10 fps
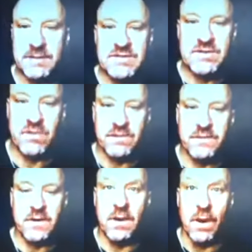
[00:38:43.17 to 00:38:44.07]
sort of,
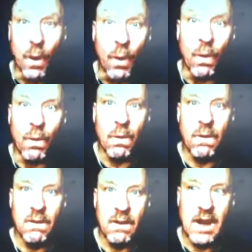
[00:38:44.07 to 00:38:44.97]
oh,
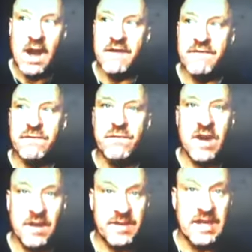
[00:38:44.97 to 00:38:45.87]
I run
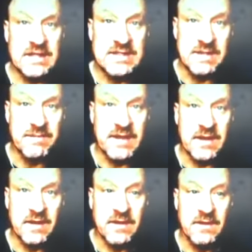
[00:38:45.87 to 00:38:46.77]
up against something
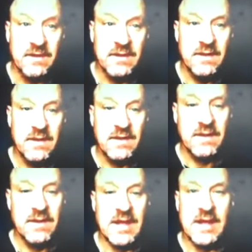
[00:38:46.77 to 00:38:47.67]

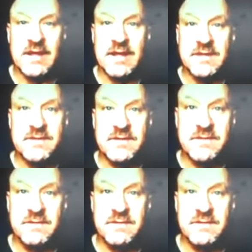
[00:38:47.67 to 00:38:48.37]
that is